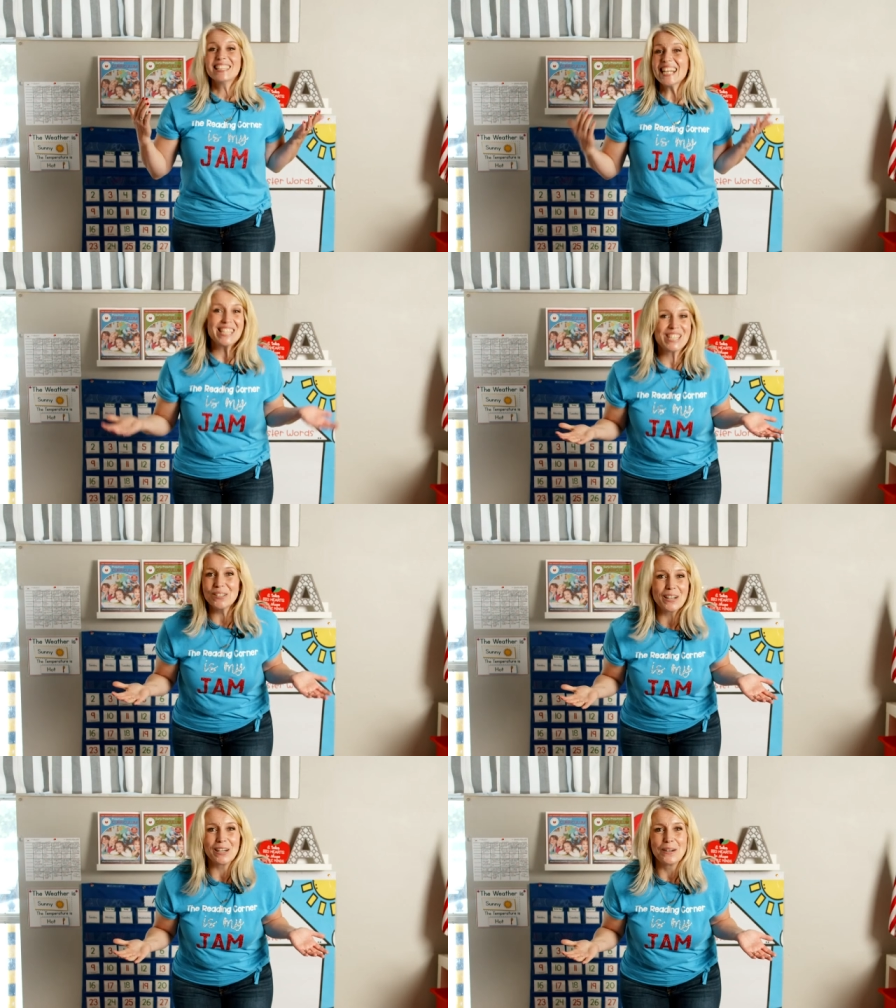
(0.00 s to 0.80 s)
Let's
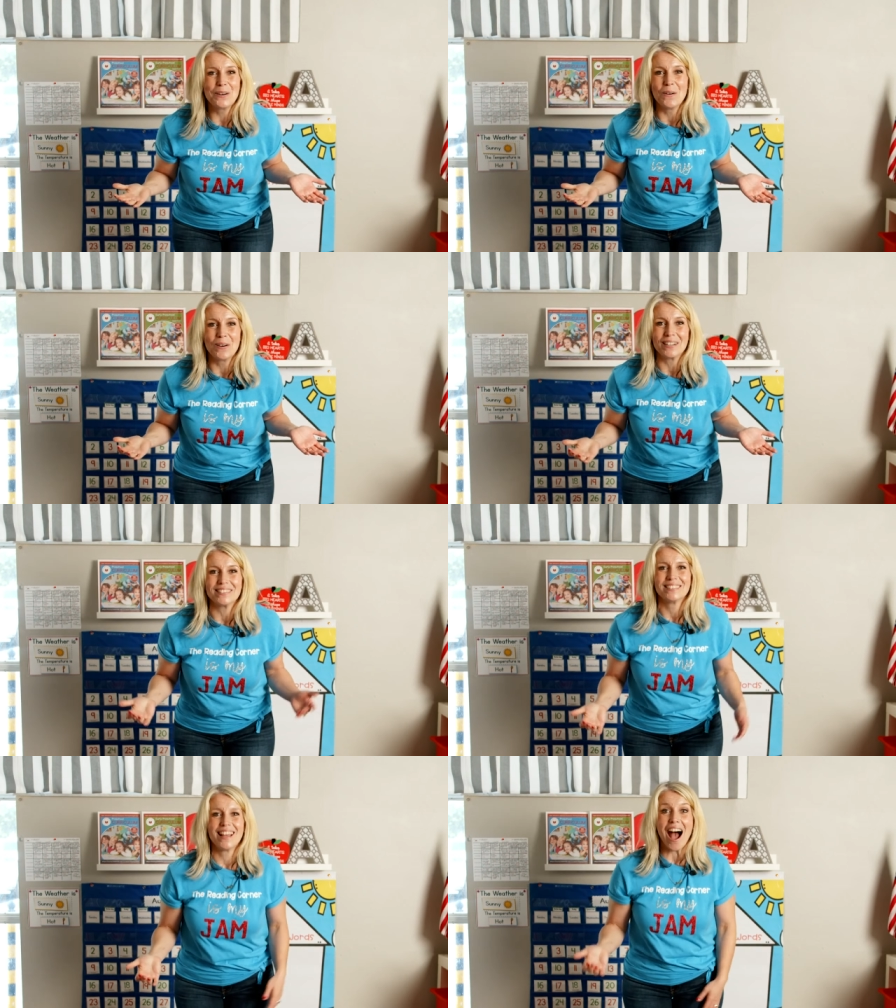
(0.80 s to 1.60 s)
toot our own
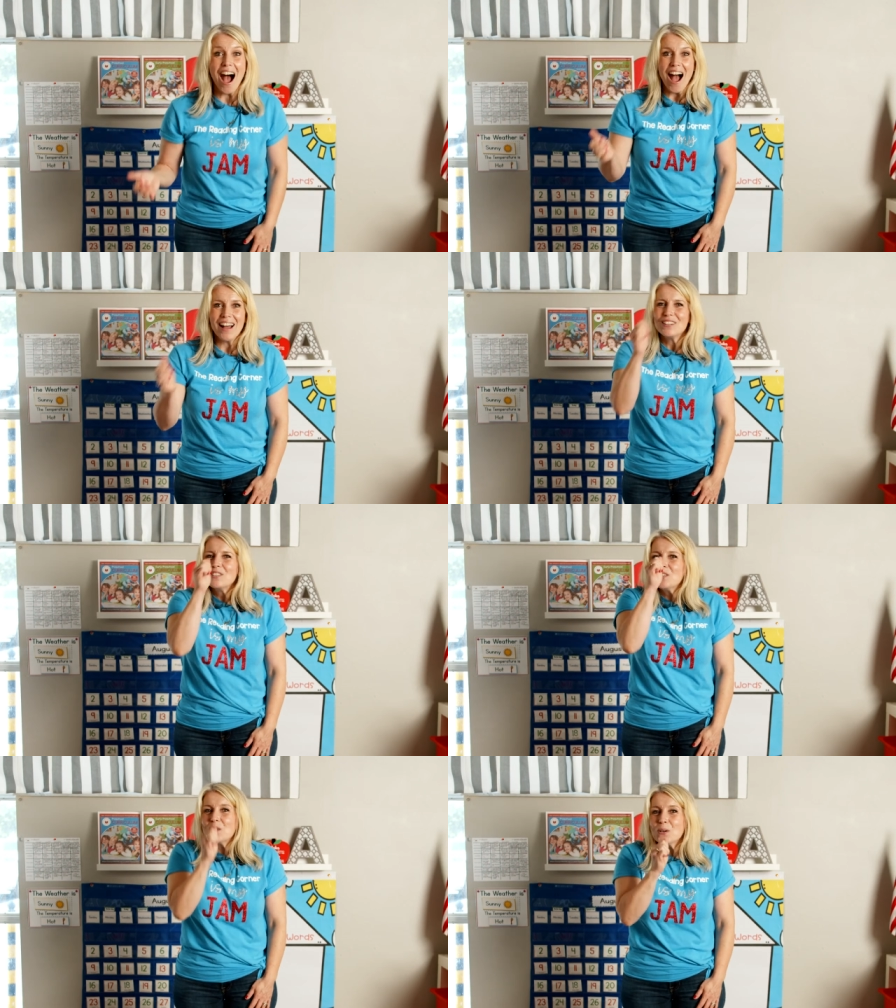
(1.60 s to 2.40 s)
horn.
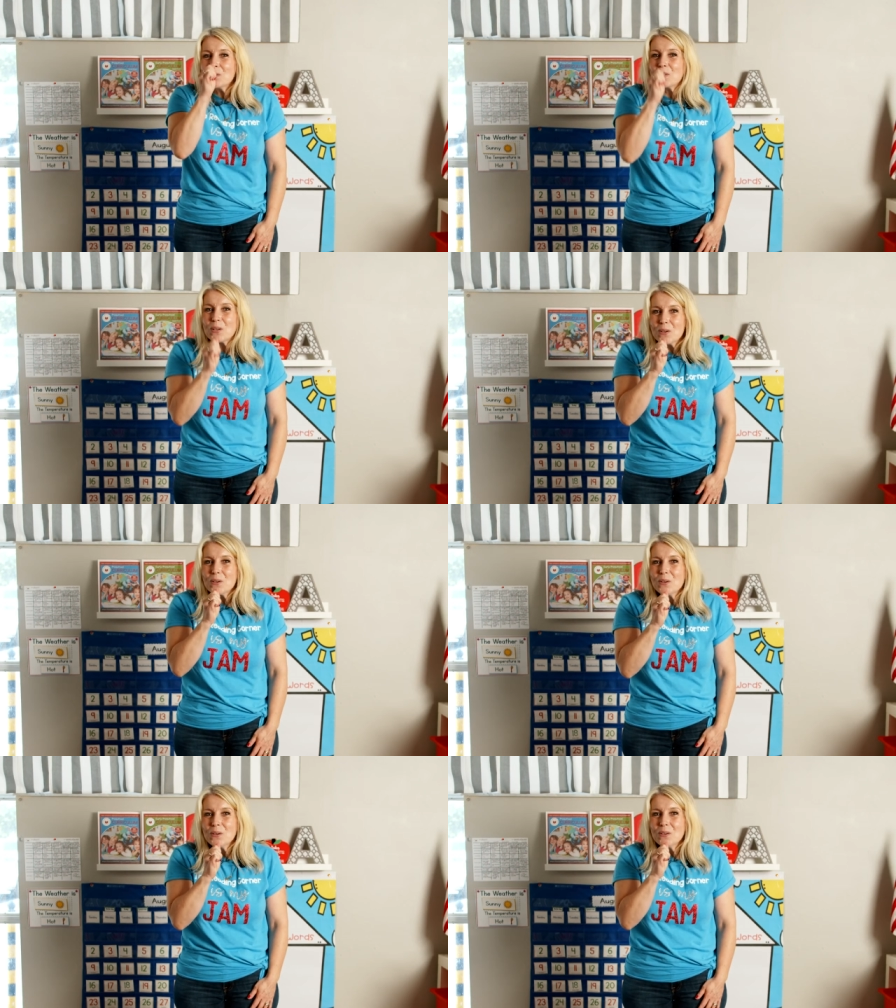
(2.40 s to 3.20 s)
Toot
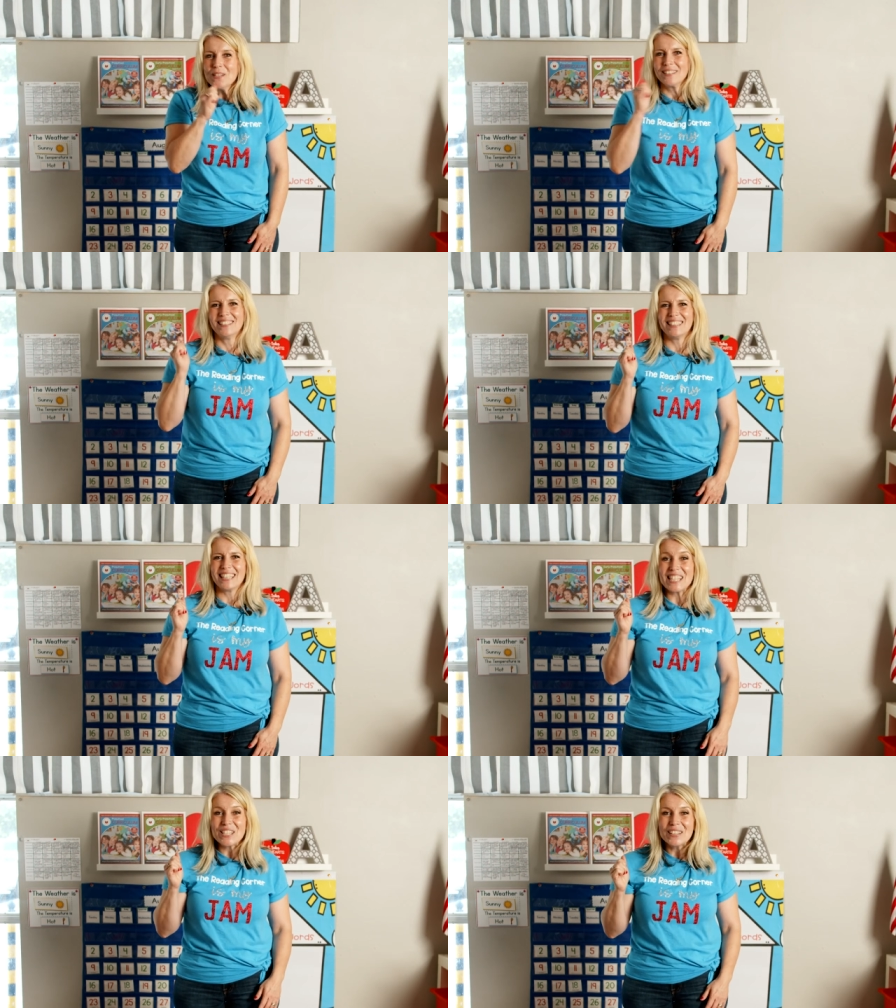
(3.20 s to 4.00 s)
toot.
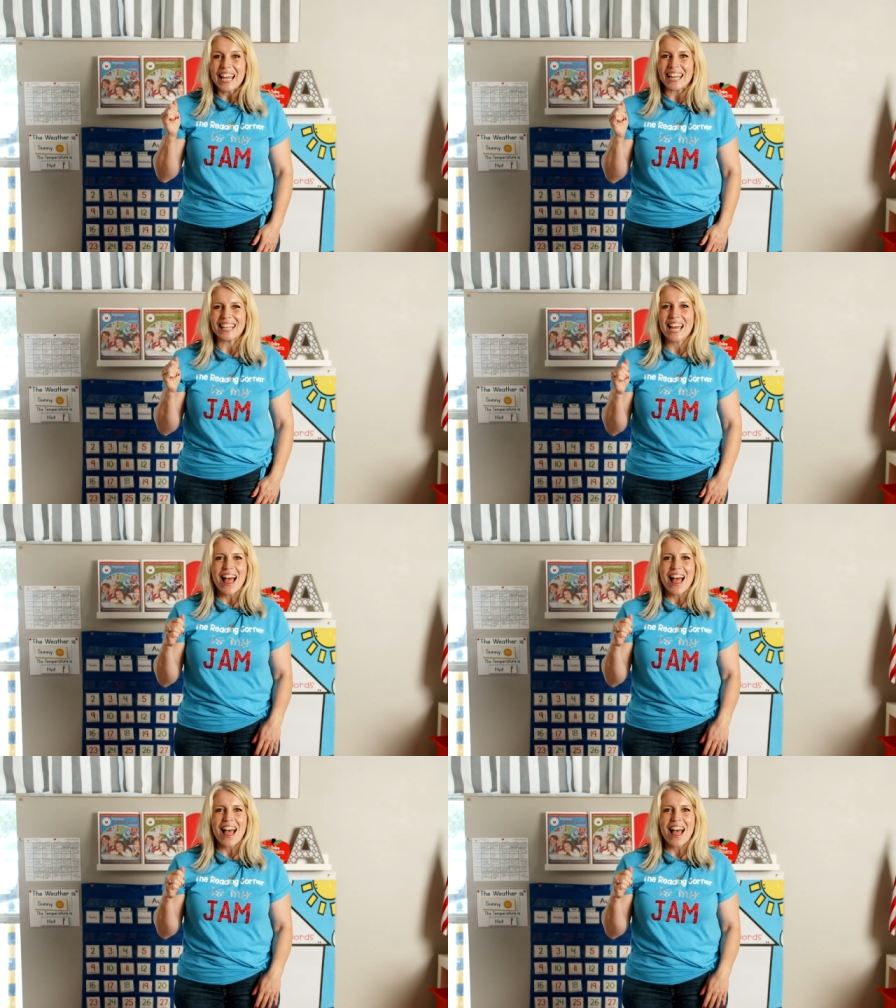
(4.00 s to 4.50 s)
Let's do it again.